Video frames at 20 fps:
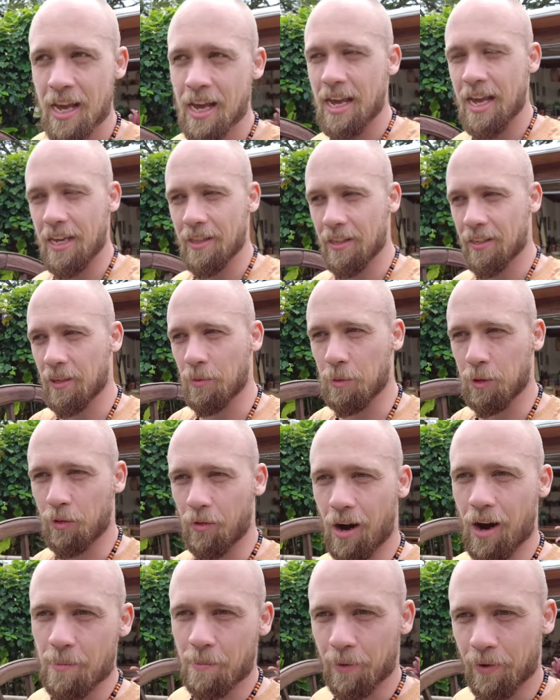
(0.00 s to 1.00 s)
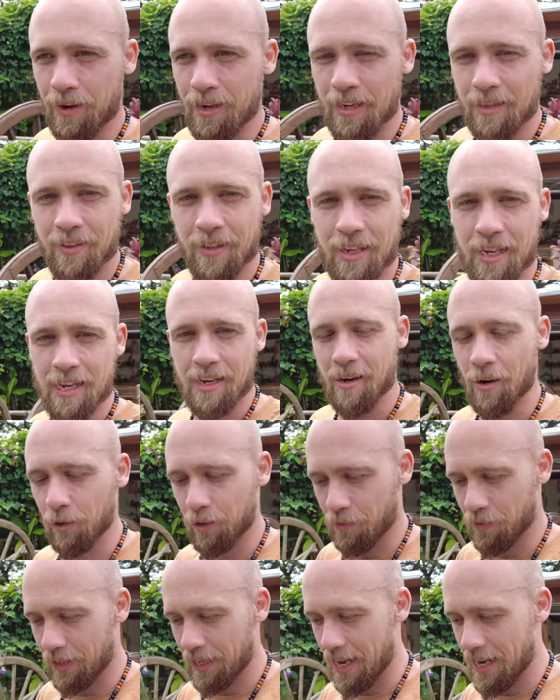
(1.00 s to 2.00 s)
hit the subscribe button and the
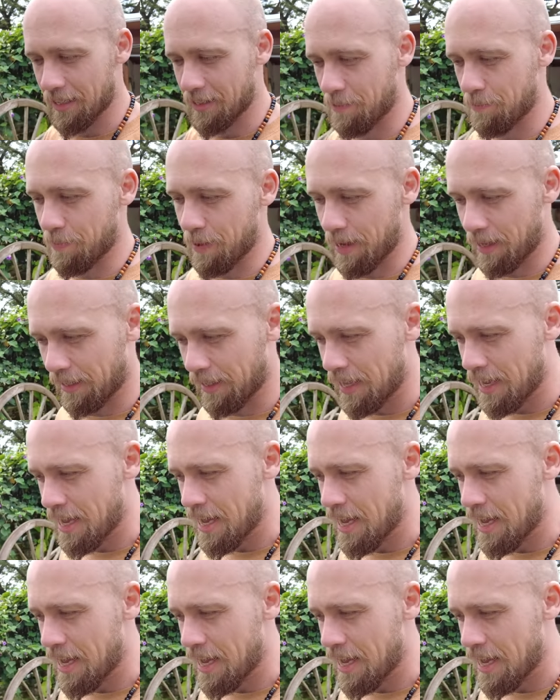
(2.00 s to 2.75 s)
notification bell,